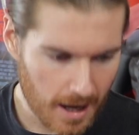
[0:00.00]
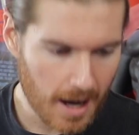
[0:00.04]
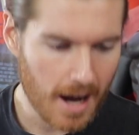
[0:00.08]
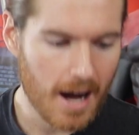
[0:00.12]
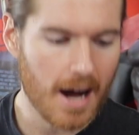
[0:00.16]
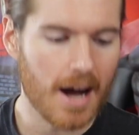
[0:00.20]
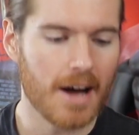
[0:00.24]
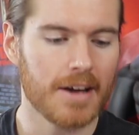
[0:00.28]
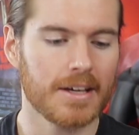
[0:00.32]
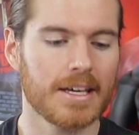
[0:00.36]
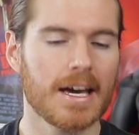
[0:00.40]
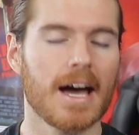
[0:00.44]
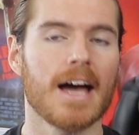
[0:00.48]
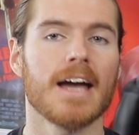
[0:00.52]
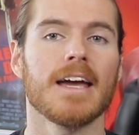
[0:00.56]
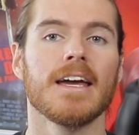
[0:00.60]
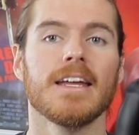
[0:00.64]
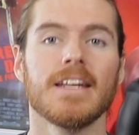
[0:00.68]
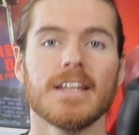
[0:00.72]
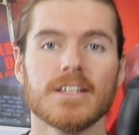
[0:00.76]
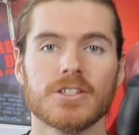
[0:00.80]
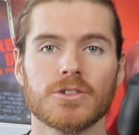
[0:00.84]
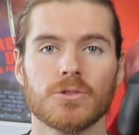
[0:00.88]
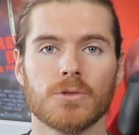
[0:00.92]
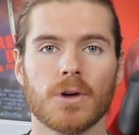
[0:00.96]
Okay,
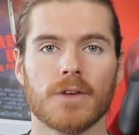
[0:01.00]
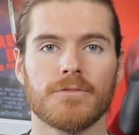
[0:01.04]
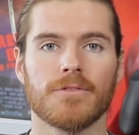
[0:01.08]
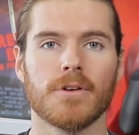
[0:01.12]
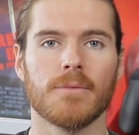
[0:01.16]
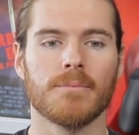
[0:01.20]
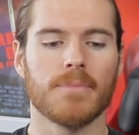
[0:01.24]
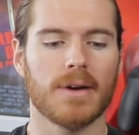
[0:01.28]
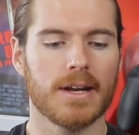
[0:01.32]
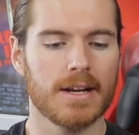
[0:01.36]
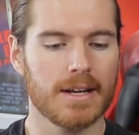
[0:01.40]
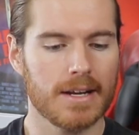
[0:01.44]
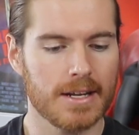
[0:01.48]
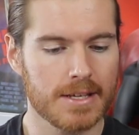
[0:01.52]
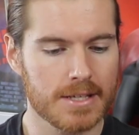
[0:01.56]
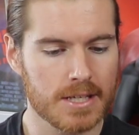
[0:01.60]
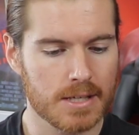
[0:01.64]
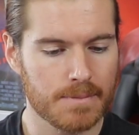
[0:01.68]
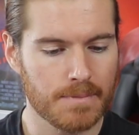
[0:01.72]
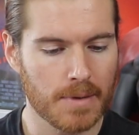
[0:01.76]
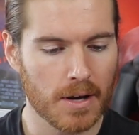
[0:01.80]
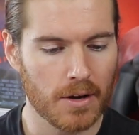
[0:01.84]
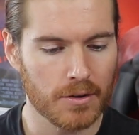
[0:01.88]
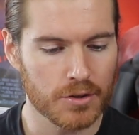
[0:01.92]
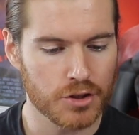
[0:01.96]
it is Griffin, but it is
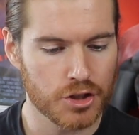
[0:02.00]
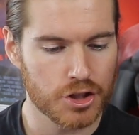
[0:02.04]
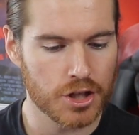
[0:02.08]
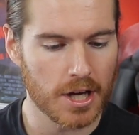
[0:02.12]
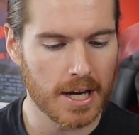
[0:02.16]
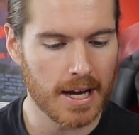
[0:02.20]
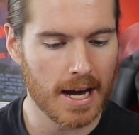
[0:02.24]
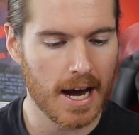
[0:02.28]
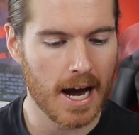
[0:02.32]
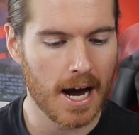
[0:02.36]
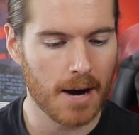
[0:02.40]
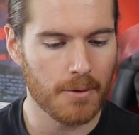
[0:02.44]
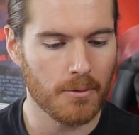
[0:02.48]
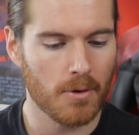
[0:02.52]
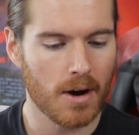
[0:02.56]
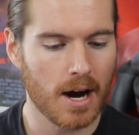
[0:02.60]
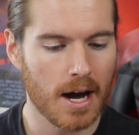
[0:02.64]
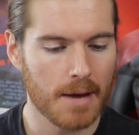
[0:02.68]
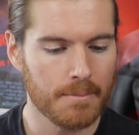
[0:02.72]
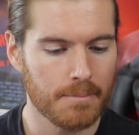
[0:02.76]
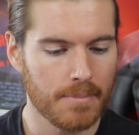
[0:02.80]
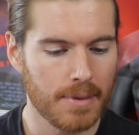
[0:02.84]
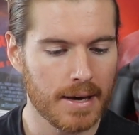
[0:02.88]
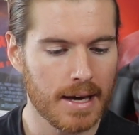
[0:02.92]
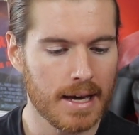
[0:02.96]
spelled
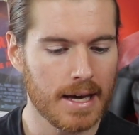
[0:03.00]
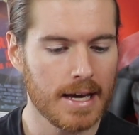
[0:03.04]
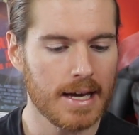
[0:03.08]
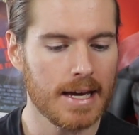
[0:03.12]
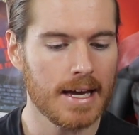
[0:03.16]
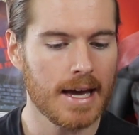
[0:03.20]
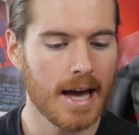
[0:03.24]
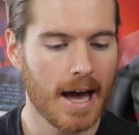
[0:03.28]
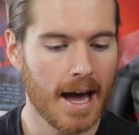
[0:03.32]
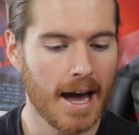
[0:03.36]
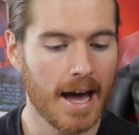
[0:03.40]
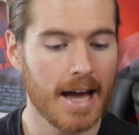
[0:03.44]
G-R-Y-P-H-O-N.